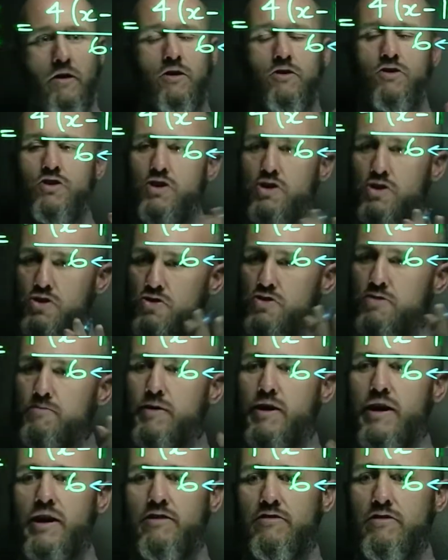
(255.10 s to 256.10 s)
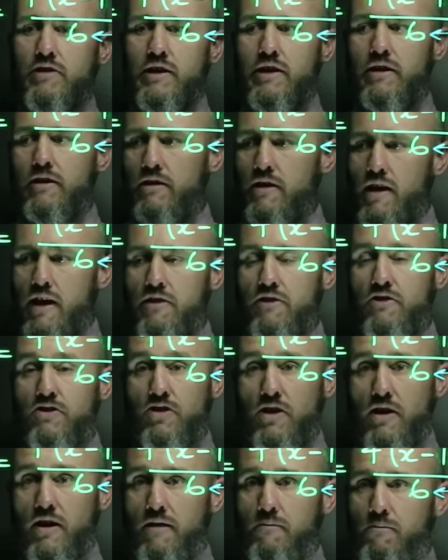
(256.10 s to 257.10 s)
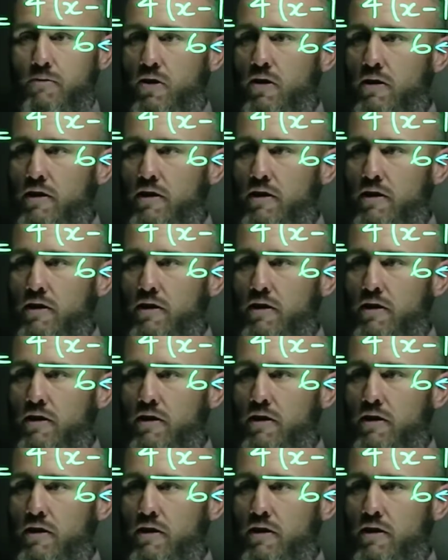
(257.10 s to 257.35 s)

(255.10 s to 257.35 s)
You could do some cancelling at the start, but I'm